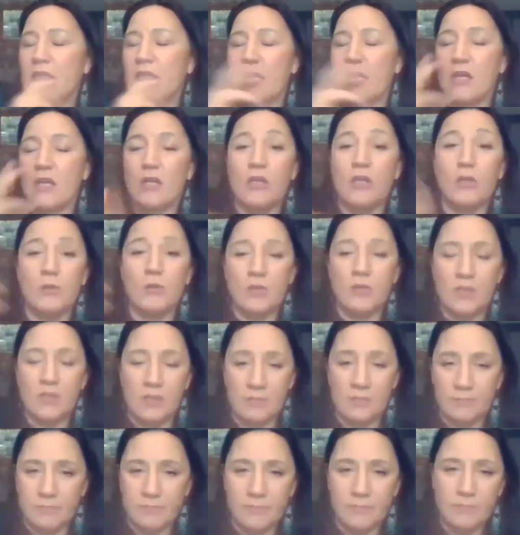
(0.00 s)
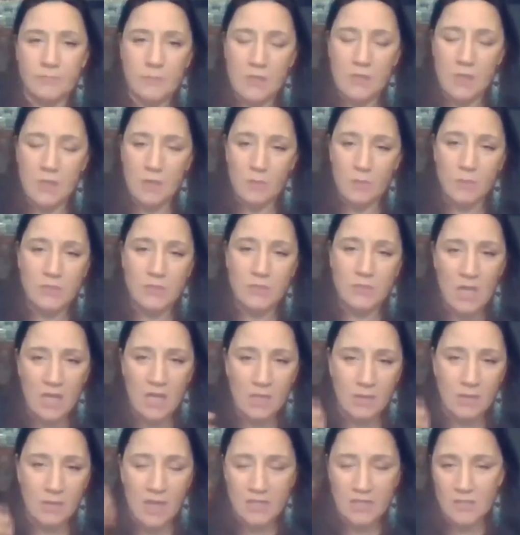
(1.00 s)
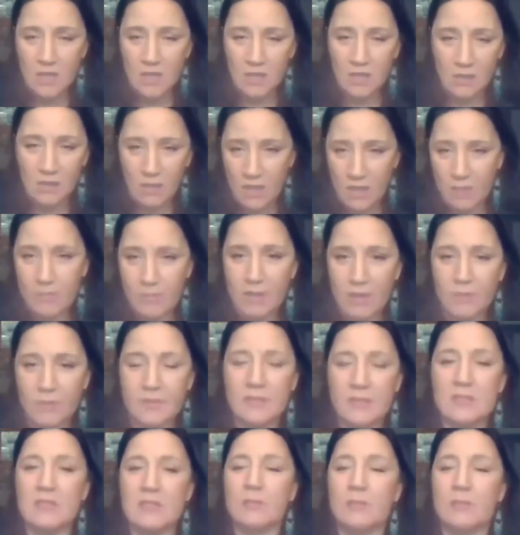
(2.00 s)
inclusion. I talk a lot about